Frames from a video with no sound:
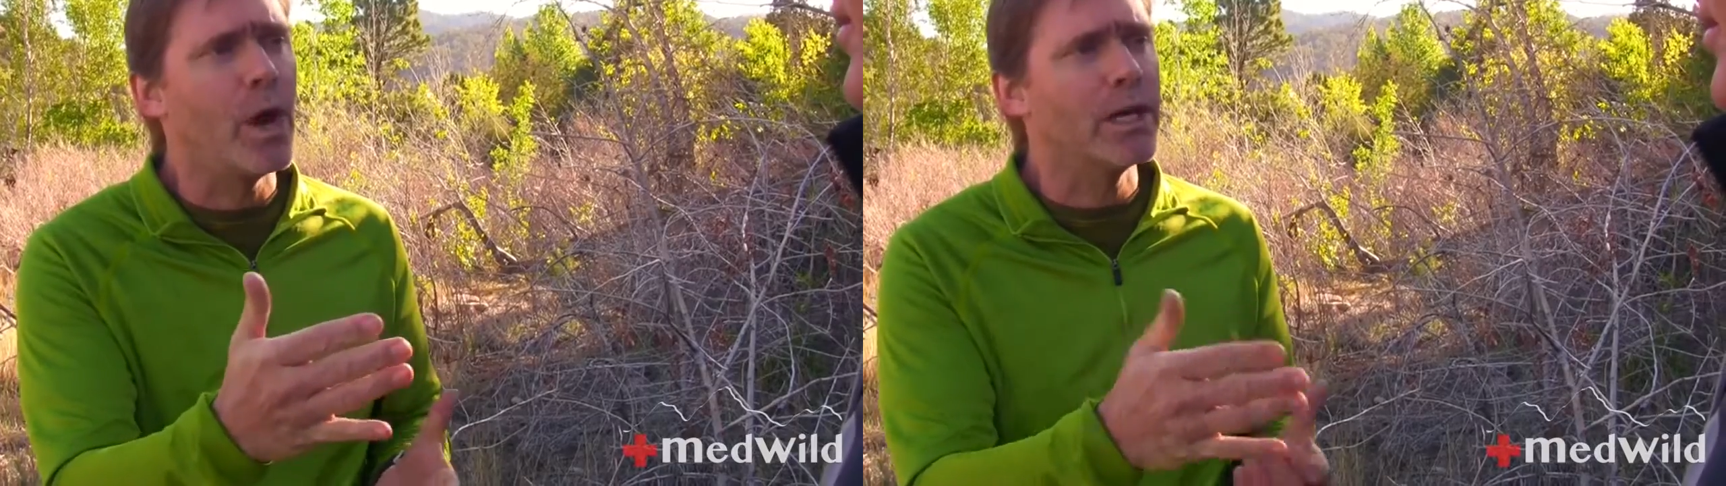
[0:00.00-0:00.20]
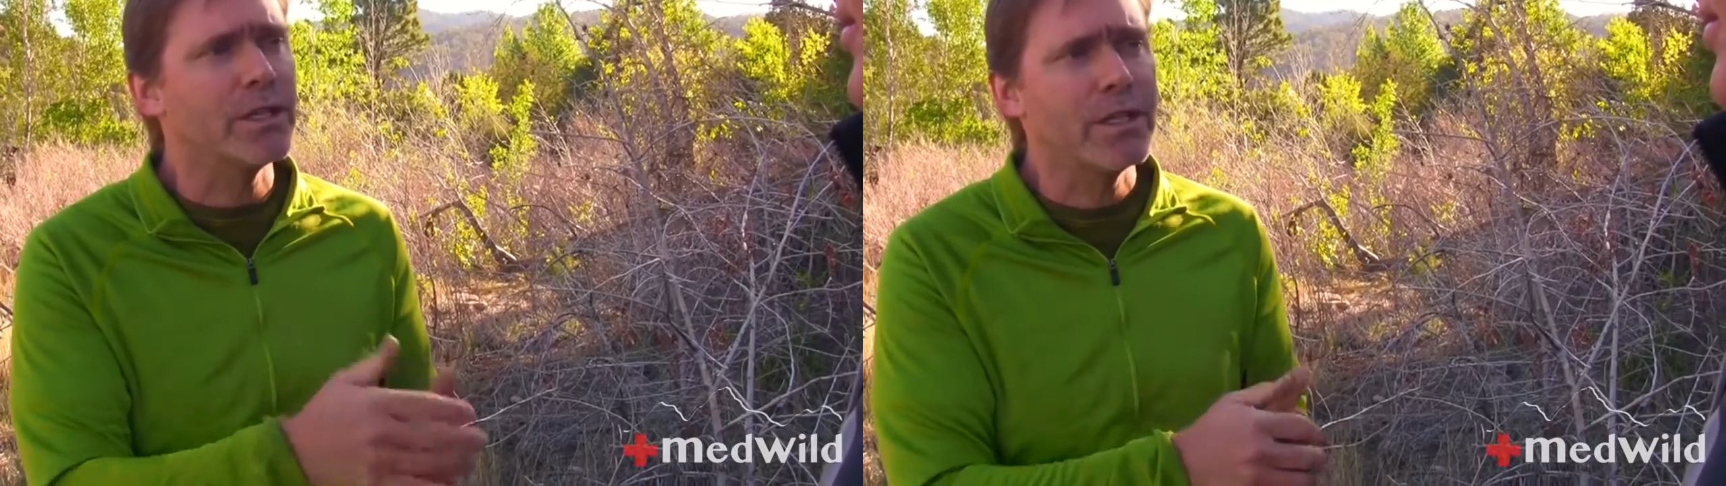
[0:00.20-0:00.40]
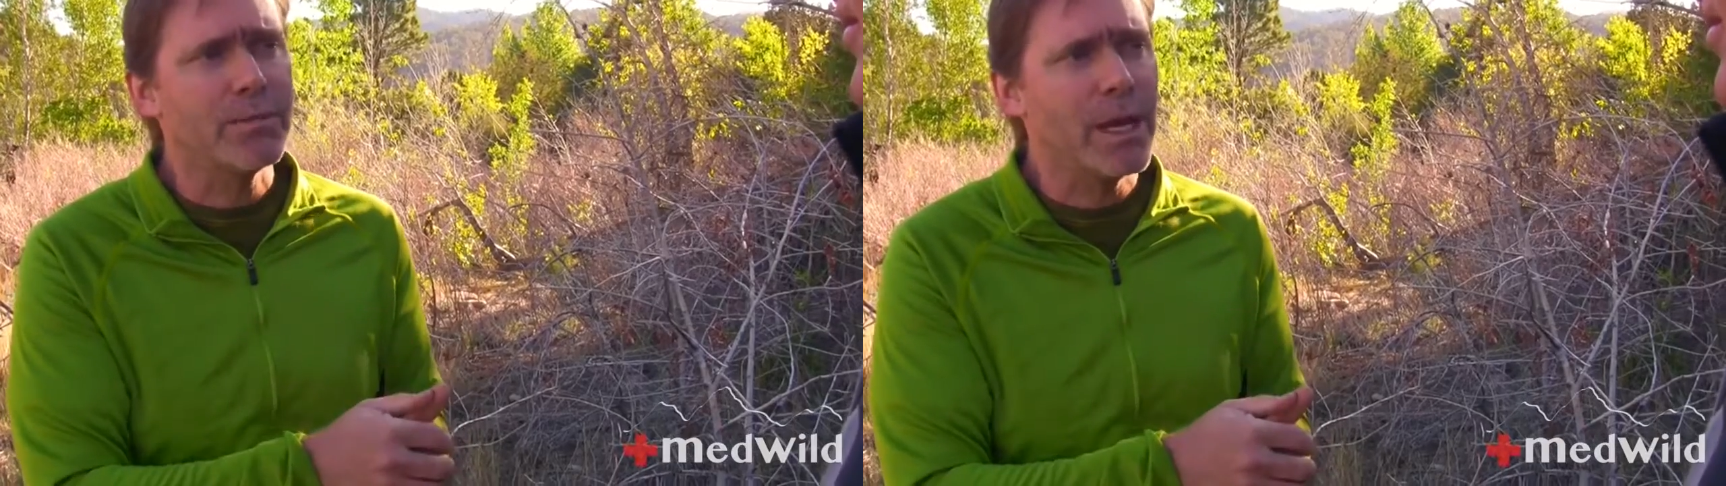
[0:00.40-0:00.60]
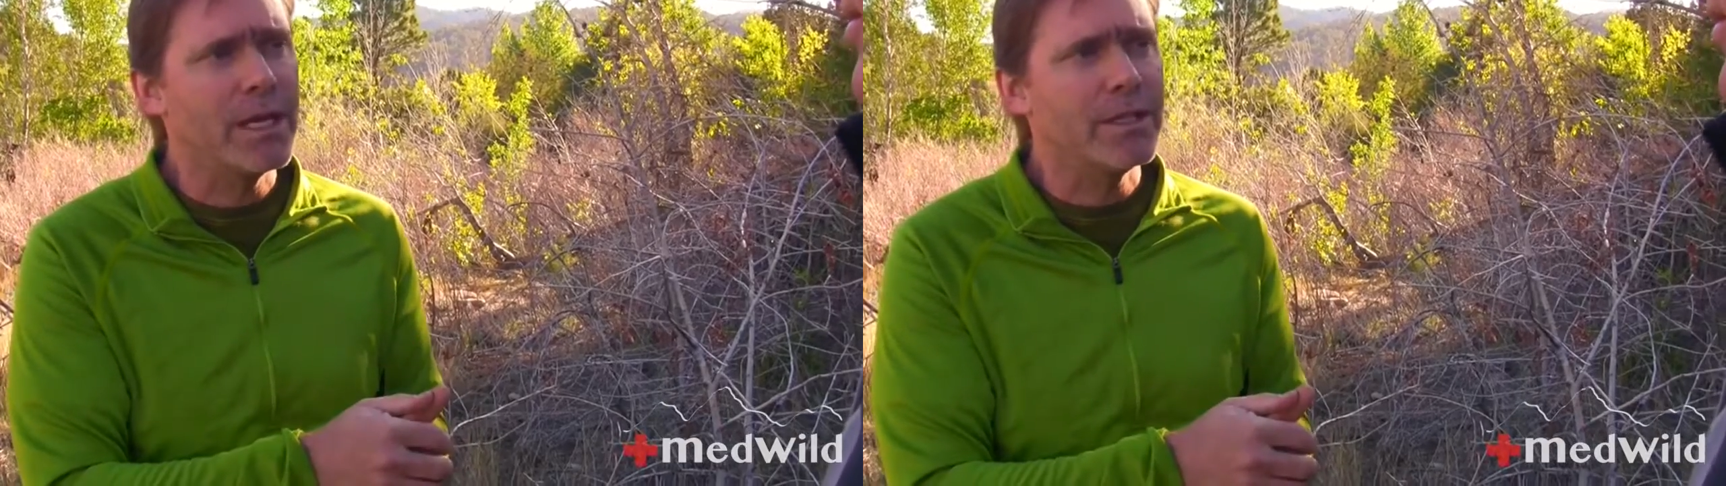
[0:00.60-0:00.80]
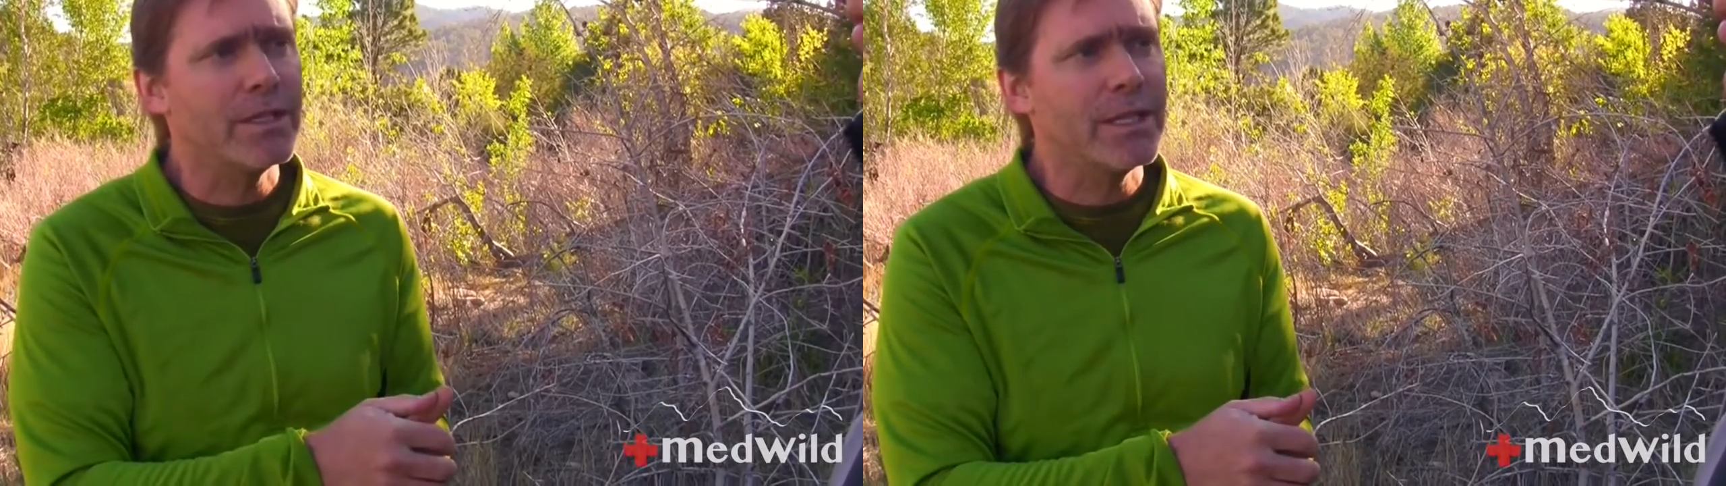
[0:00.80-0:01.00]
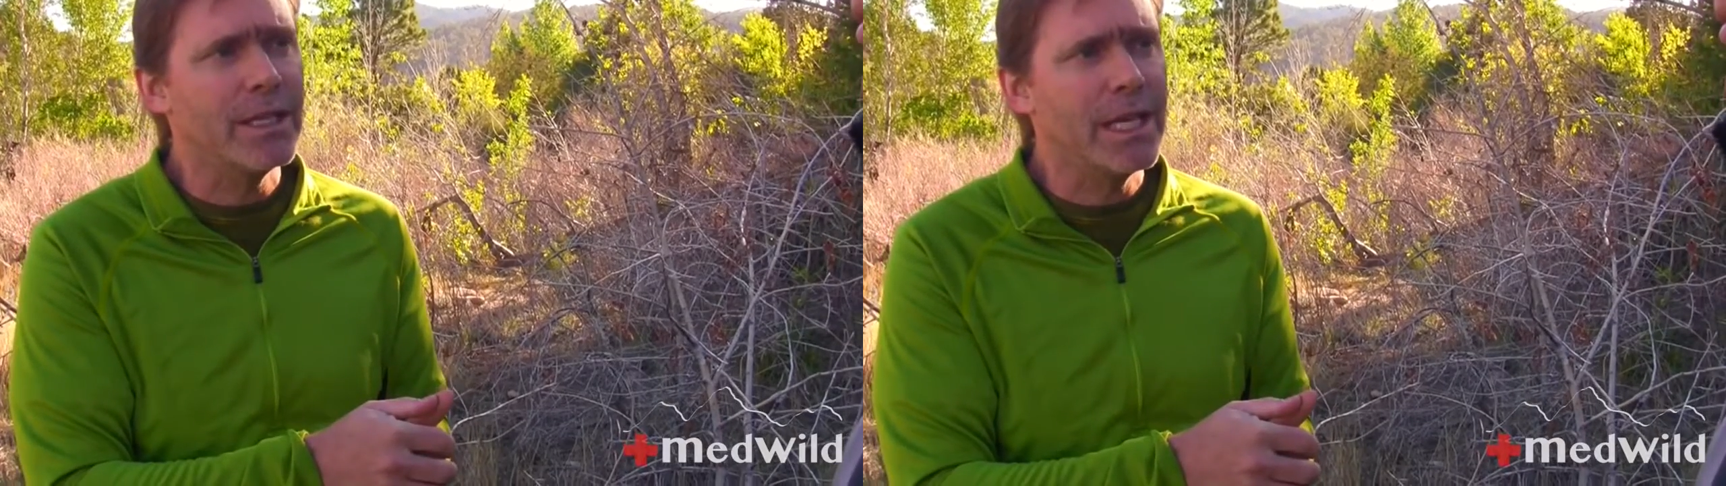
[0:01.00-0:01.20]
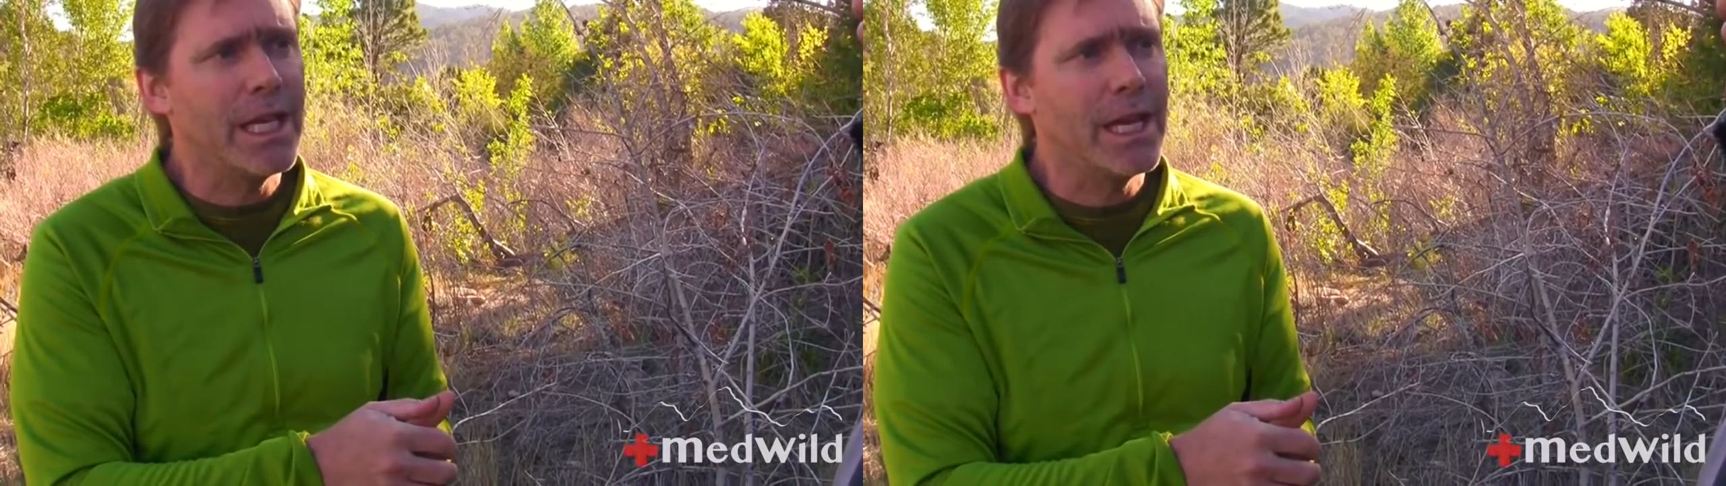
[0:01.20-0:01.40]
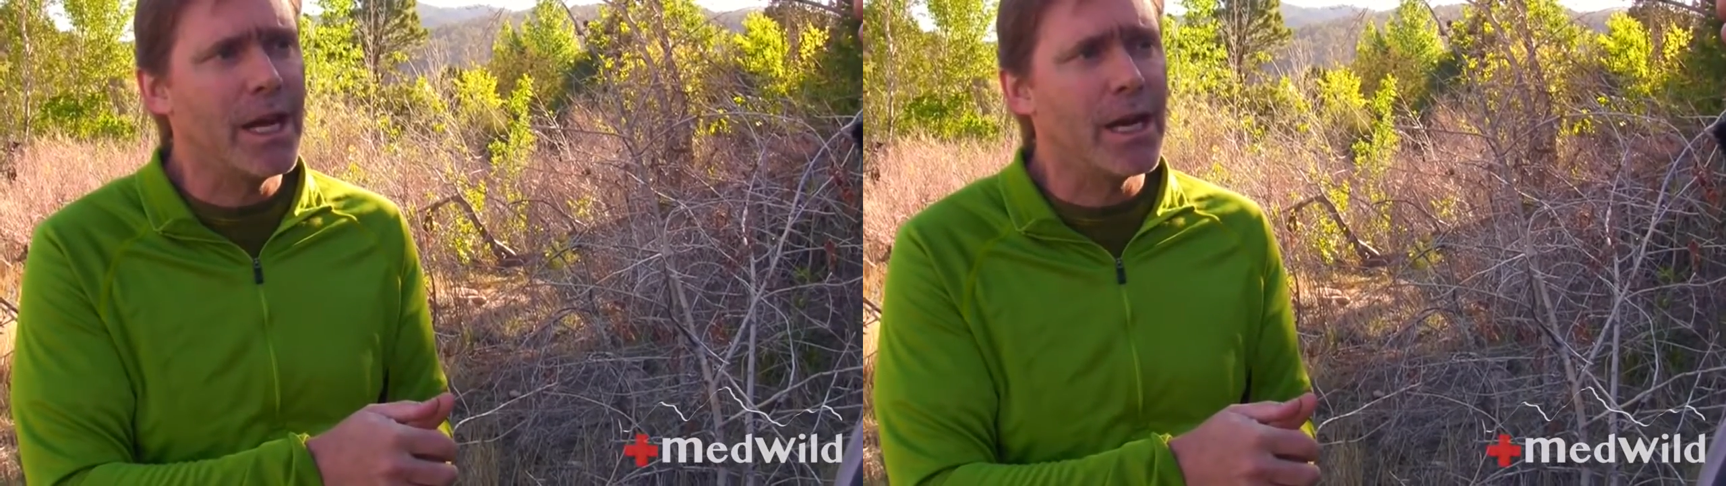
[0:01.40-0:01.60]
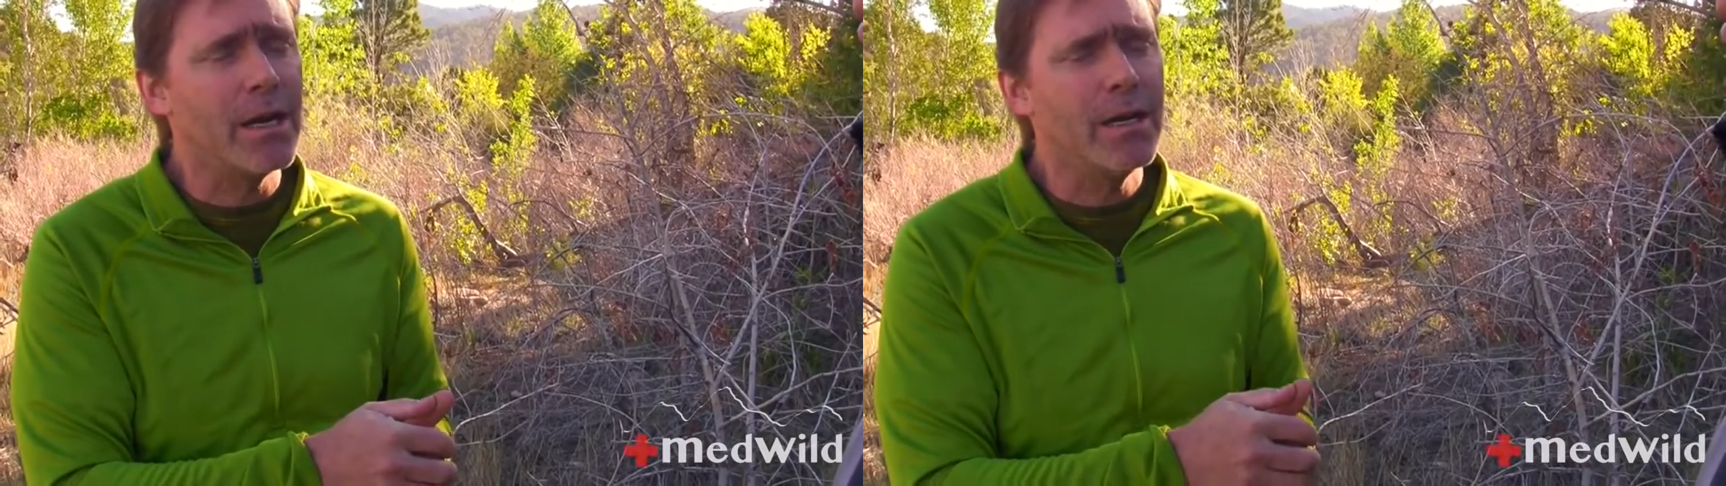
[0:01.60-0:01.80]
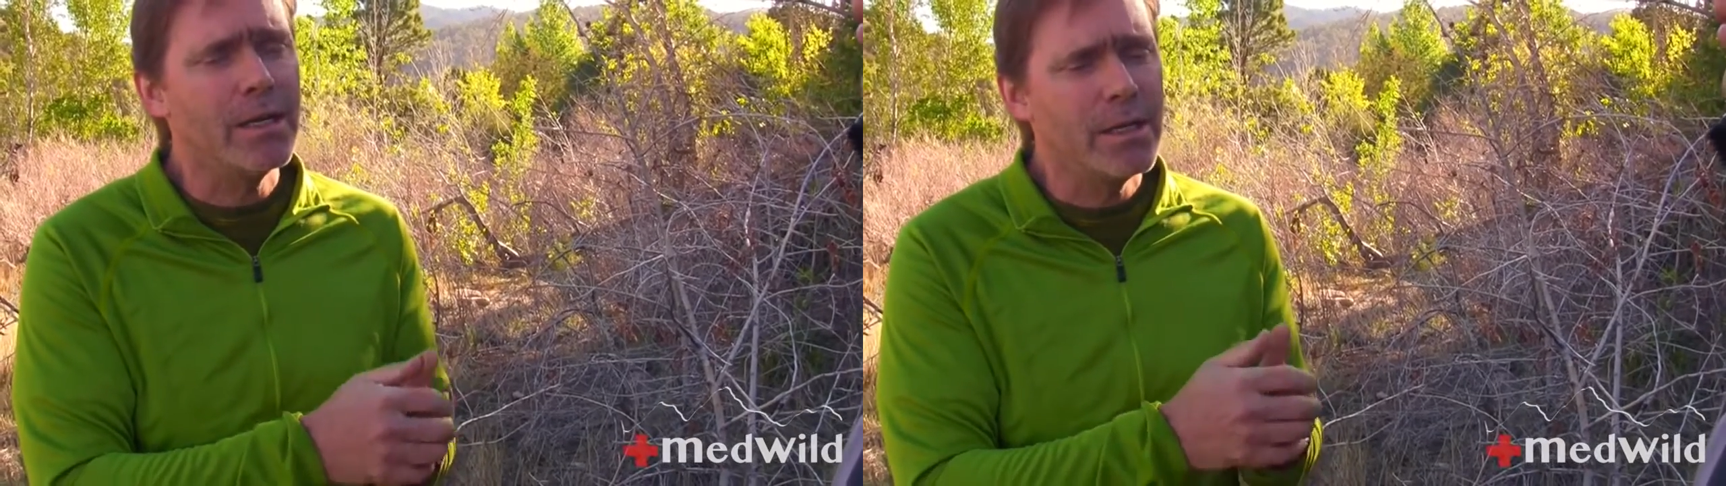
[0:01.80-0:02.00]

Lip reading: watch these patients in the ER.